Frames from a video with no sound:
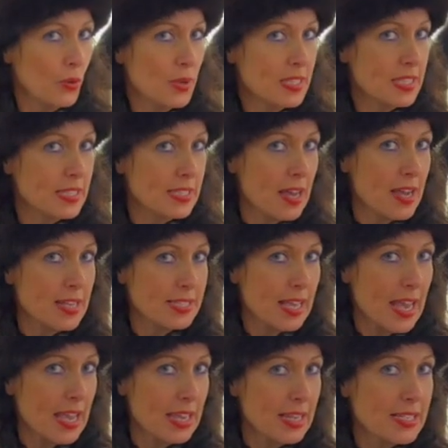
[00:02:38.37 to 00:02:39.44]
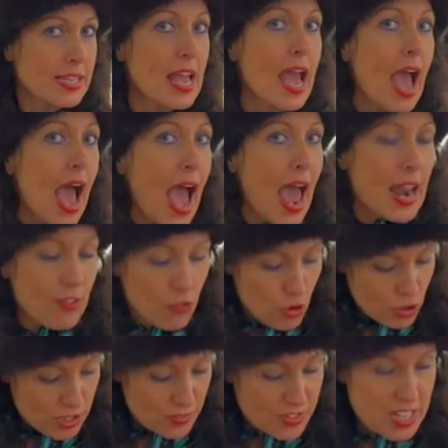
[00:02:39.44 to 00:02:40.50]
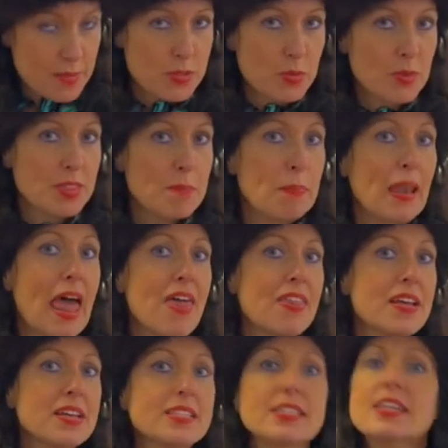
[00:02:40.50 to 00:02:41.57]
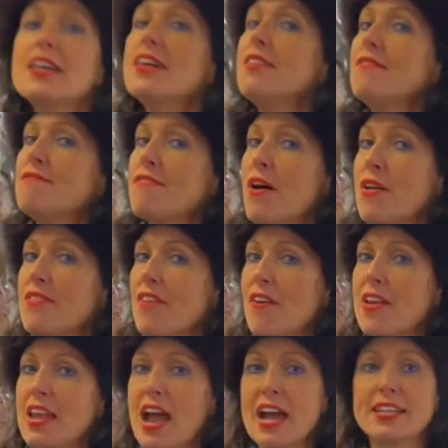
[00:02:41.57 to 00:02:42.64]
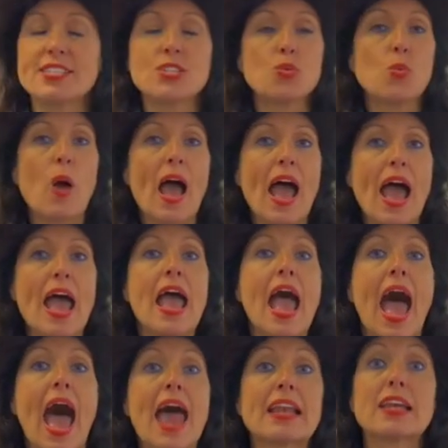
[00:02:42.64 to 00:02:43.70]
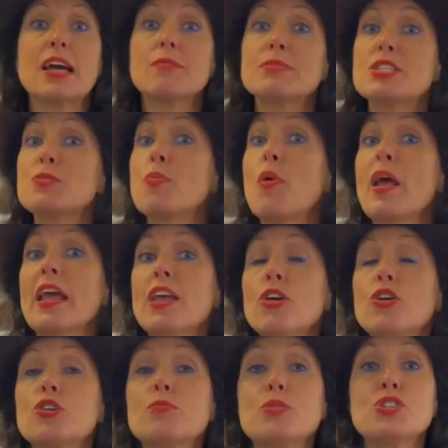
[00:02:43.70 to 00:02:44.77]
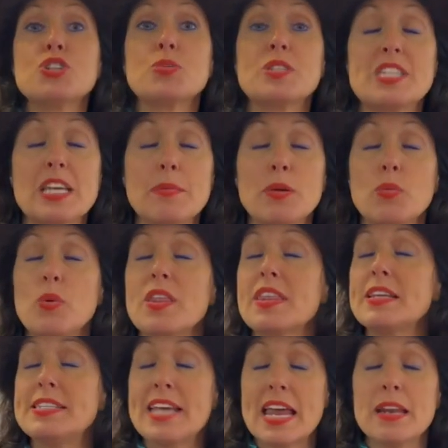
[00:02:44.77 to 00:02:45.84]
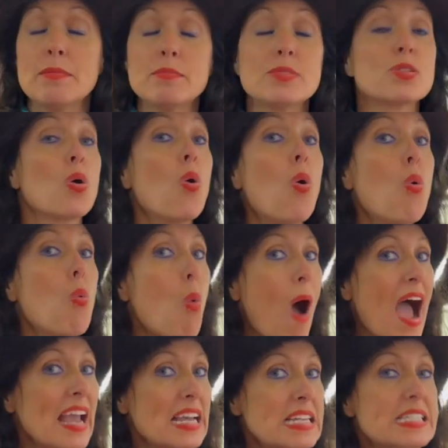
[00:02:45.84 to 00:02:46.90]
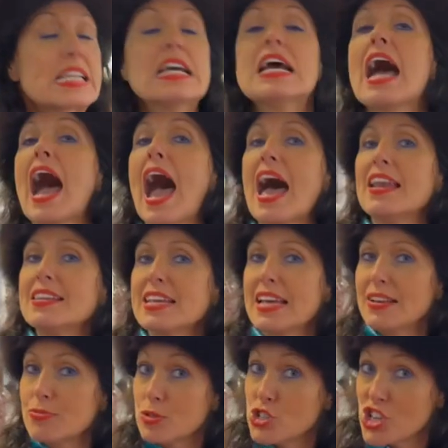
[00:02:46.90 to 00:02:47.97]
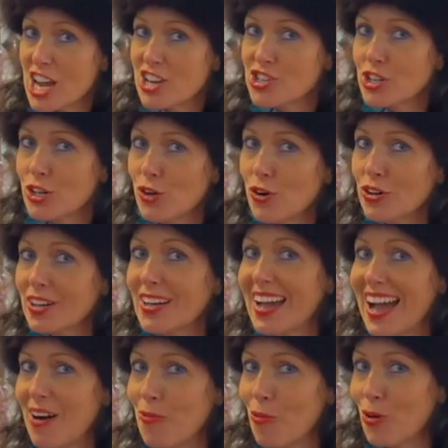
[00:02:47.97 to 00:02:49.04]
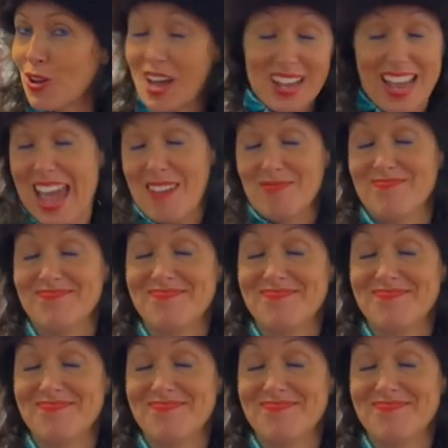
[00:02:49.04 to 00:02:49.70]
It's a size 8. And of course, I've teamed it with the pleathers. Very, very nice to wear. And come spring, you could put it, team it with denims or white, and it would change the look again.